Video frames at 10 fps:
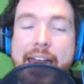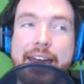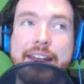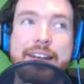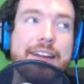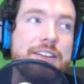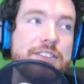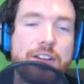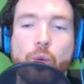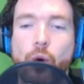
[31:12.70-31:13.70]
And
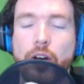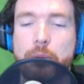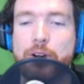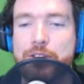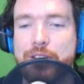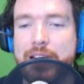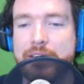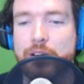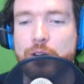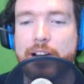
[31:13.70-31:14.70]
is there one person
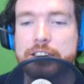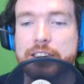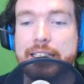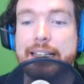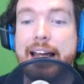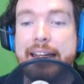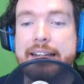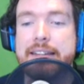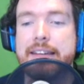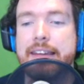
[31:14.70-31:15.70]
out there who actually
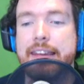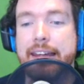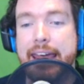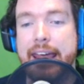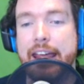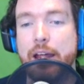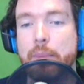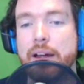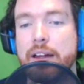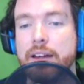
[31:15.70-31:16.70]
liked the
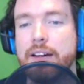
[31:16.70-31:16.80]
game?